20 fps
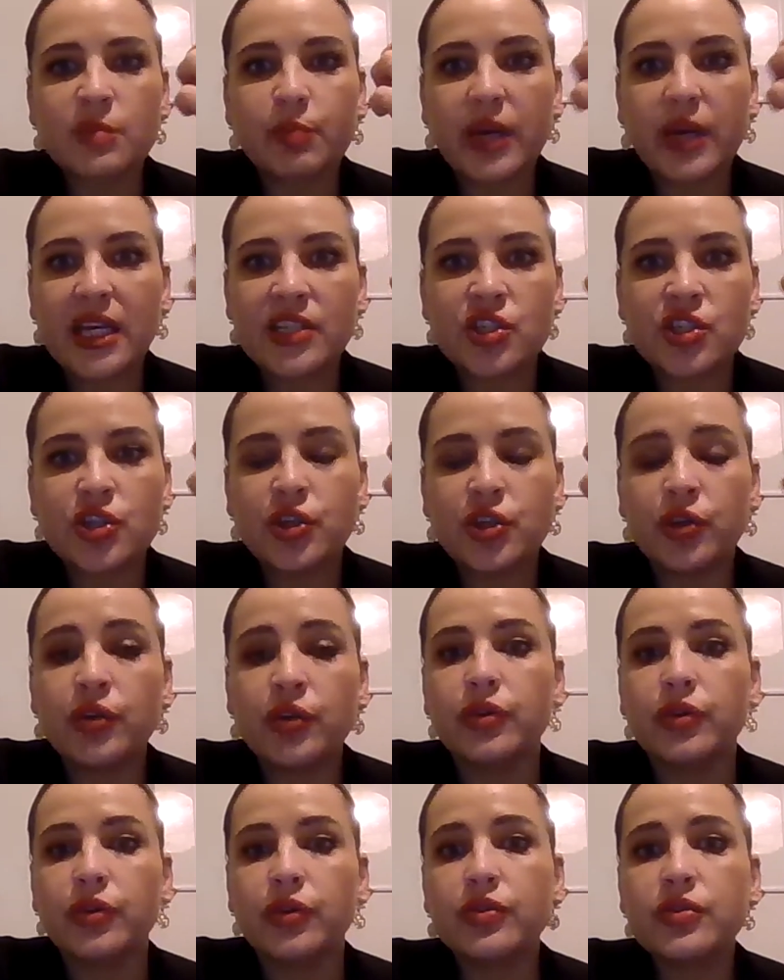best
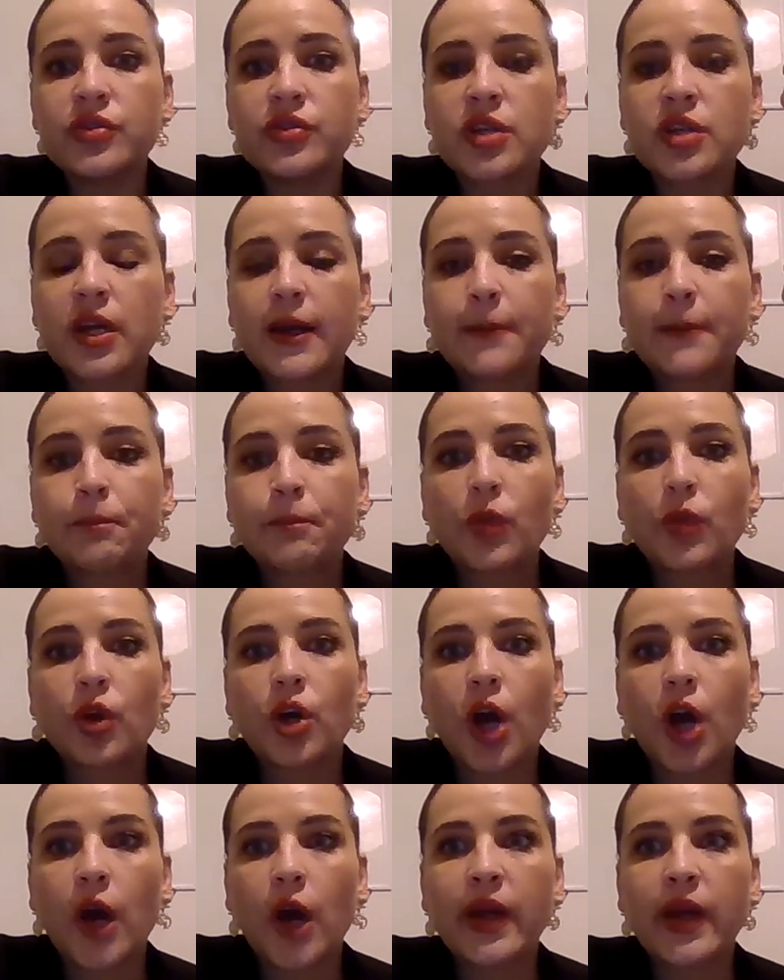used
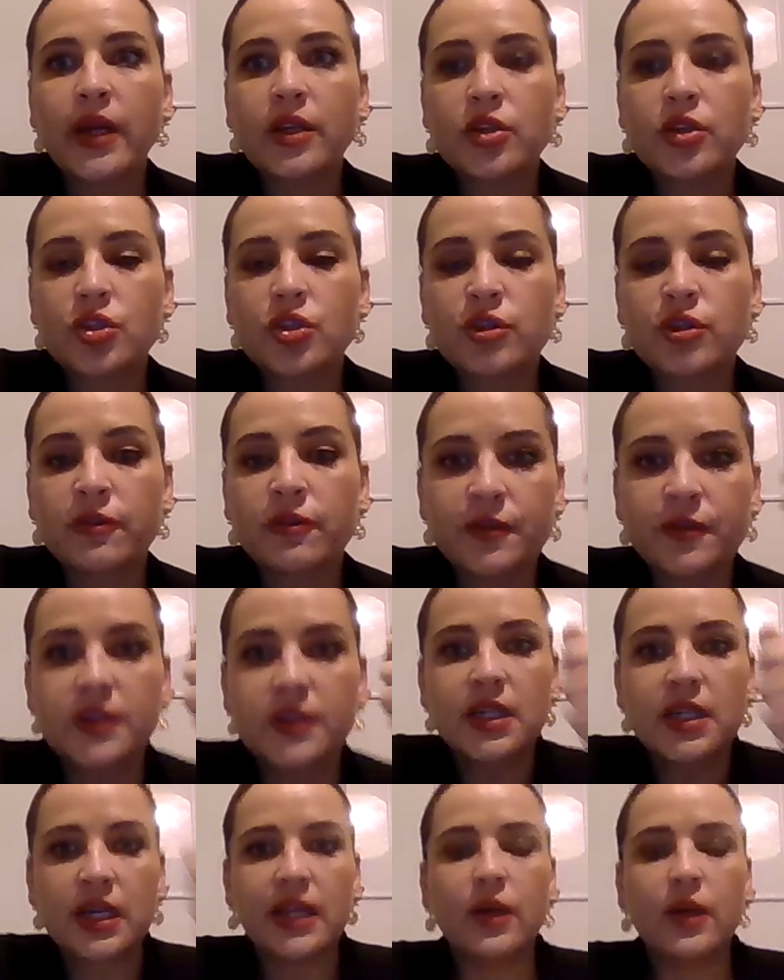going to
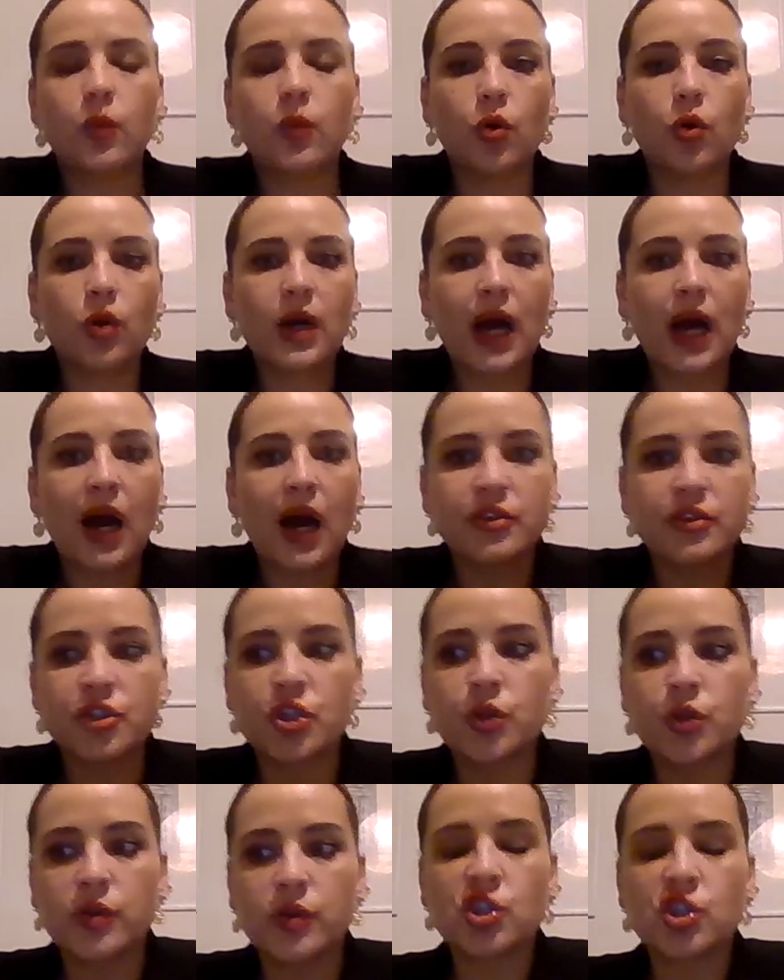physically walk out
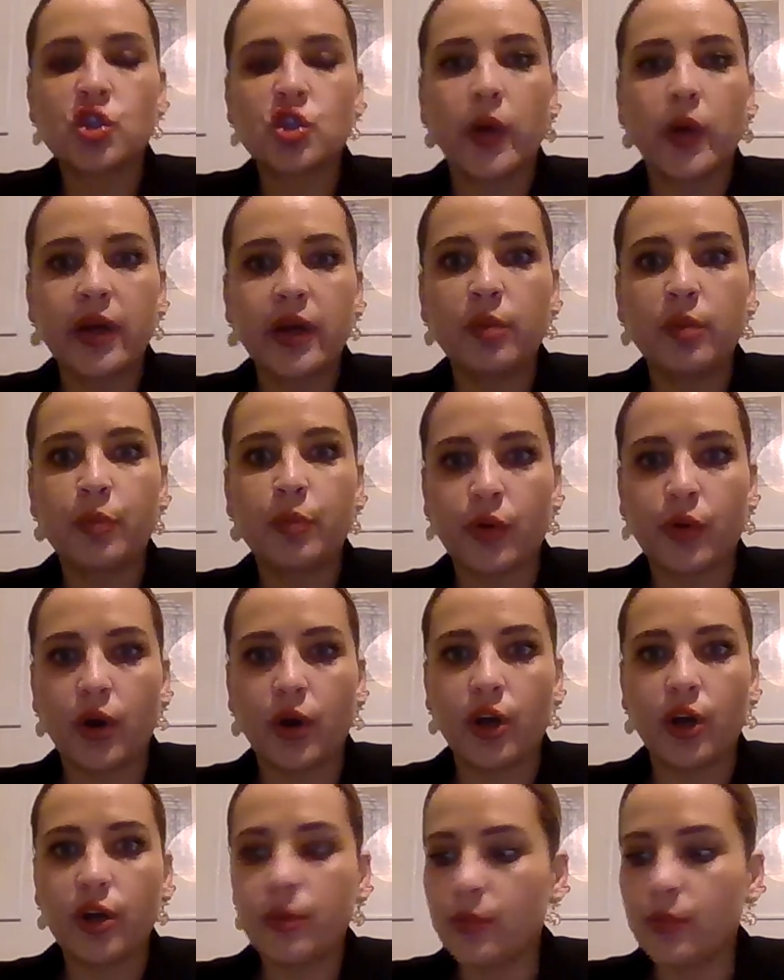to a soil
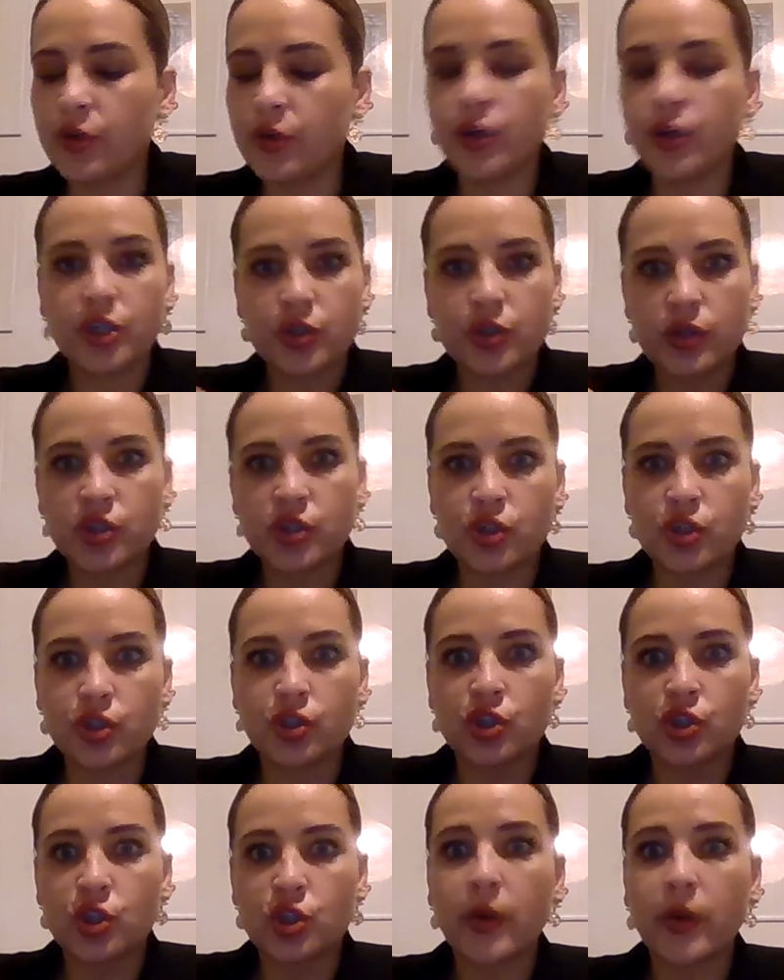probe, to
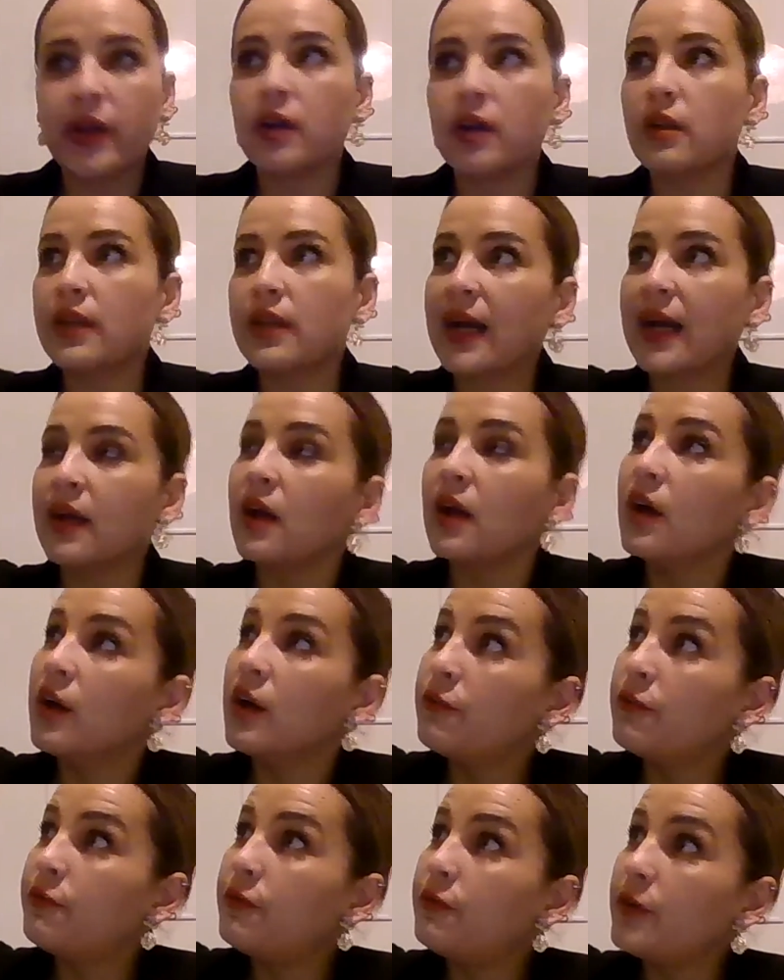soil like
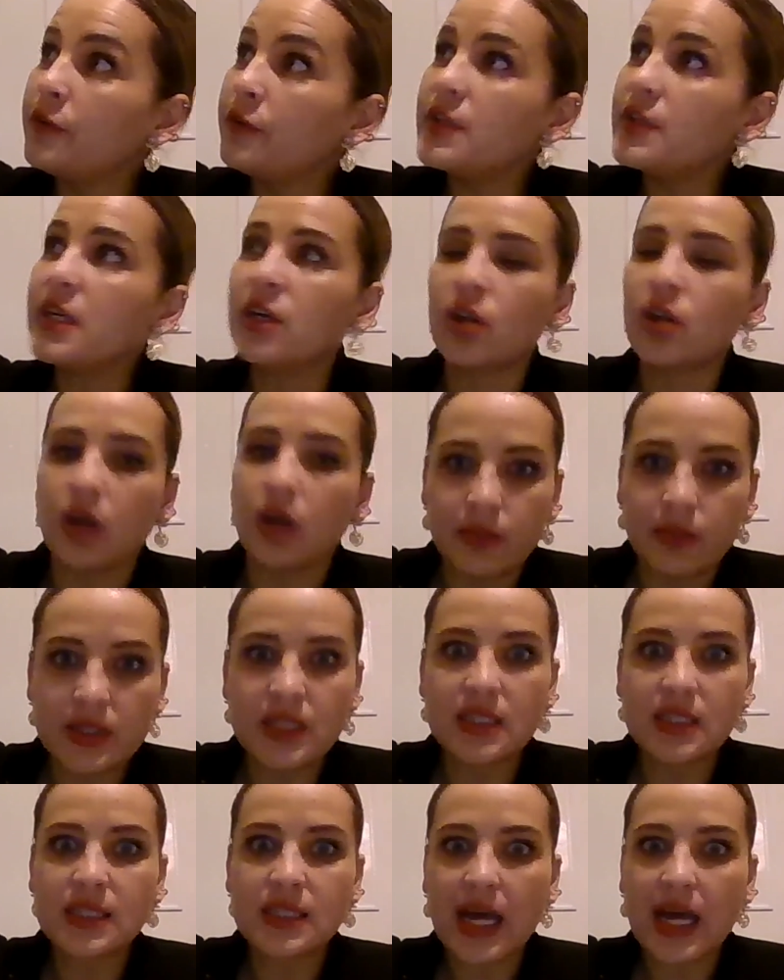50
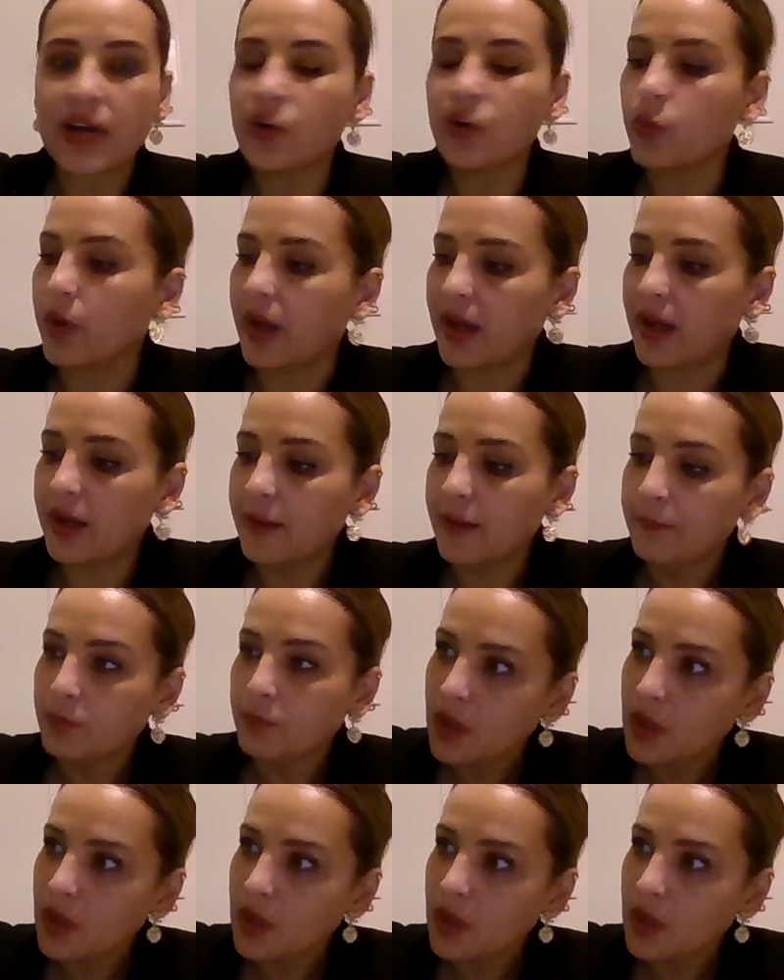kilometers that way,